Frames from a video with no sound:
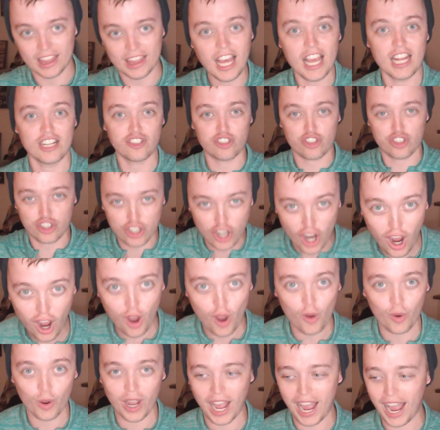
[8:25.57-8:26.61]
Let's
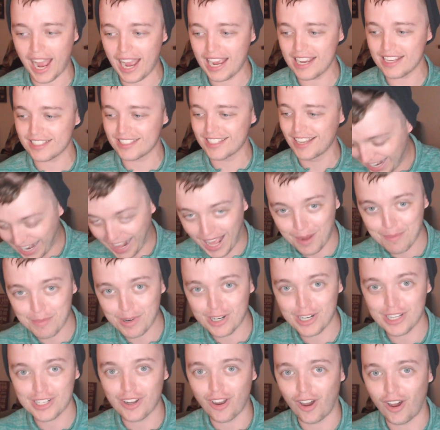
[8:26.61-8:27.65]
go, guys. And I'm
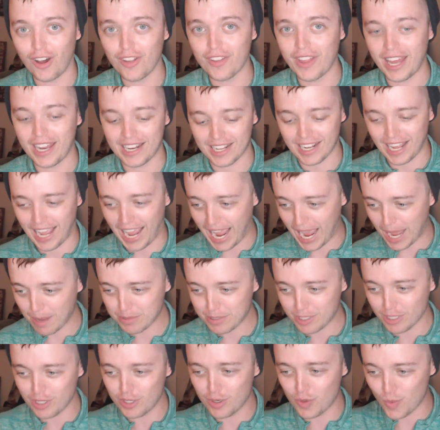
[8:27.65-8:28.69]
going to call that an
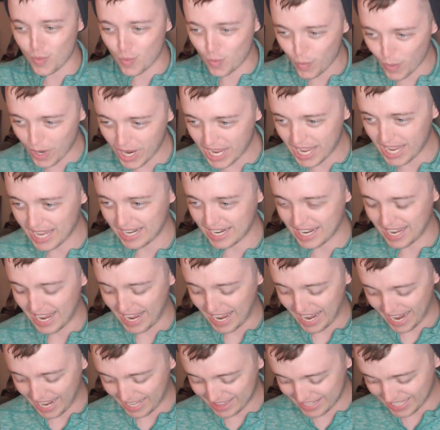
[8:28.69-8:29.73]
absolute win
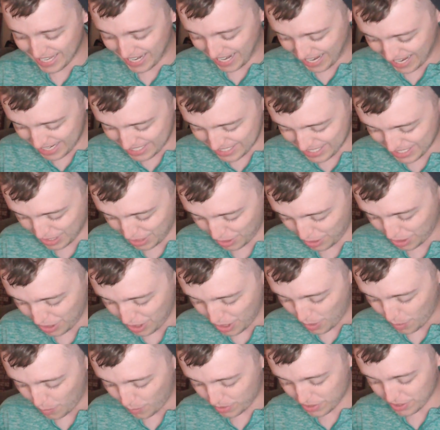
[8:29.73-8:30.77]
at the end
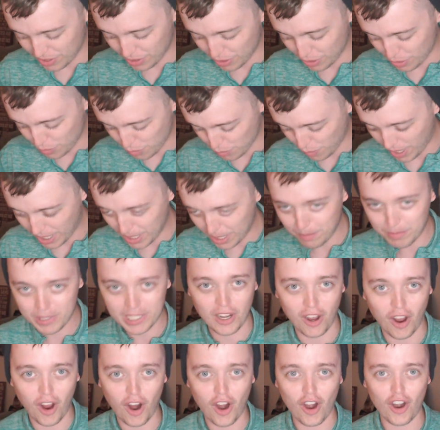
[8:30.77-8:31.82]
here with an incredibly
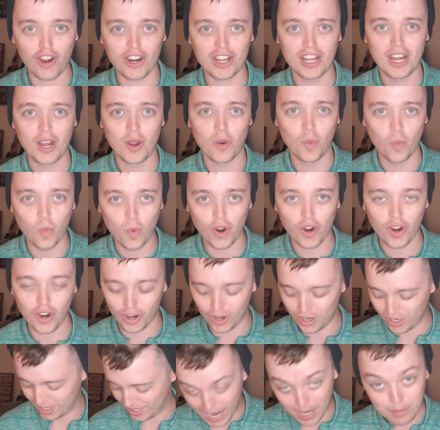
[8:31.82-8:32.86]
hard
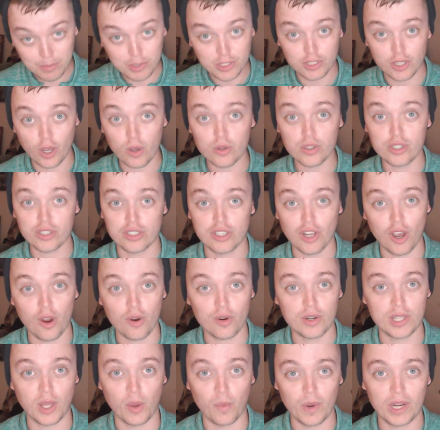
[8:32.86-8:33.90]
word. I'm so
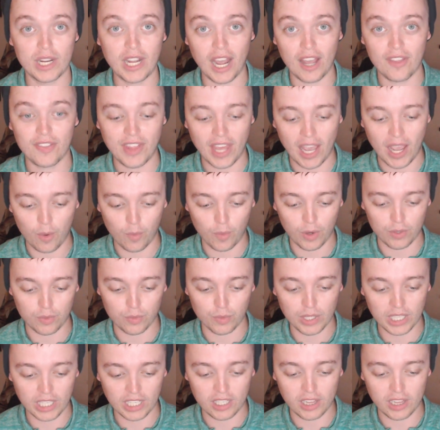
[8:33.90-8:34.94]
stoked that we got that one really